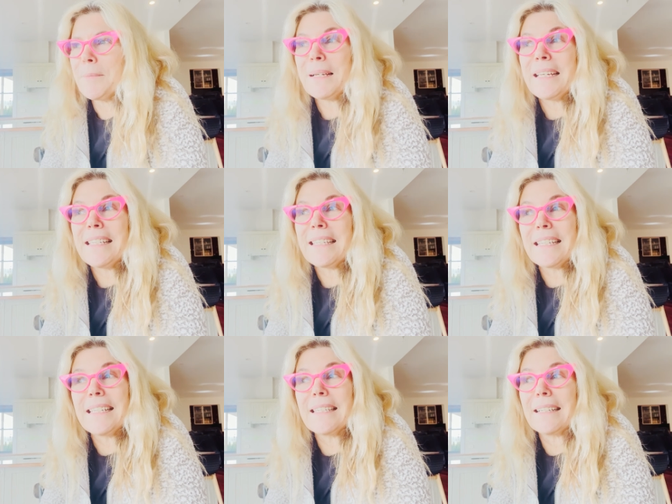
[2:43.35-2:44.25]
Please
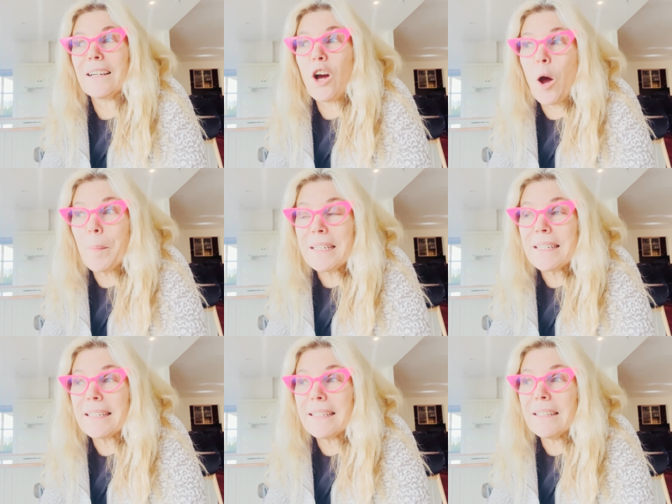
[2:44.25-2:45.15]
consider
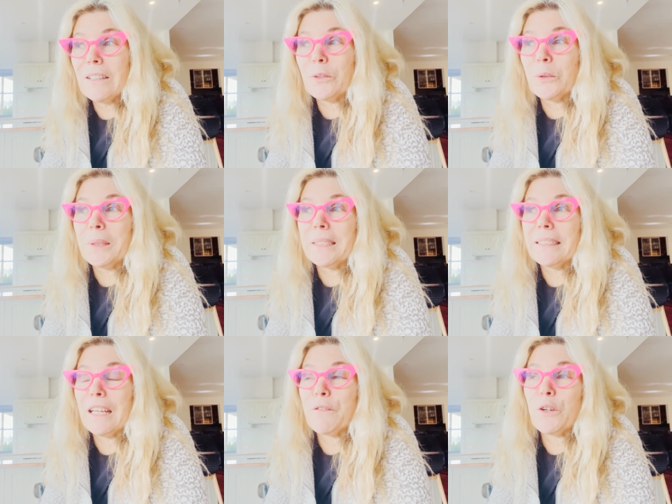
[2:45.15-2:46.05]
commenting or uh,
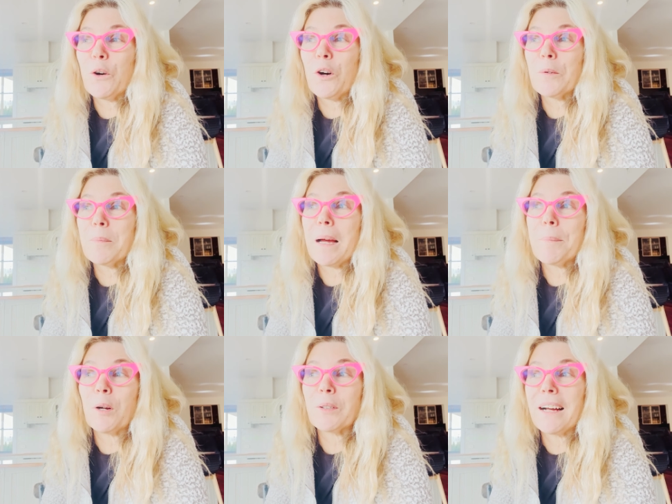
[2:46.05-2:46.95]
if you're on my
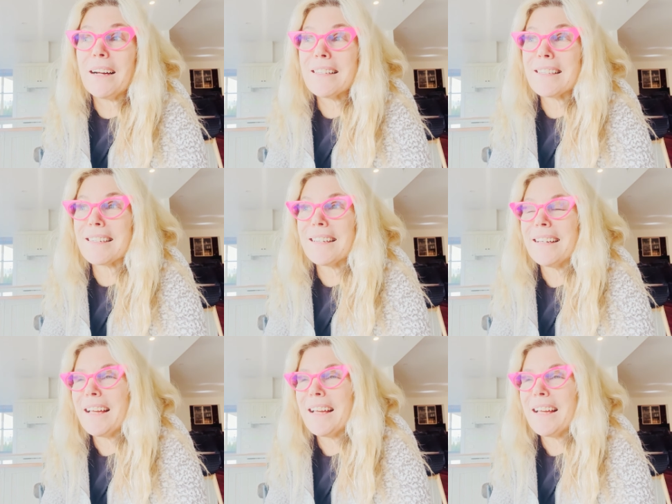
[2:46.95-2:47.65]
podcast,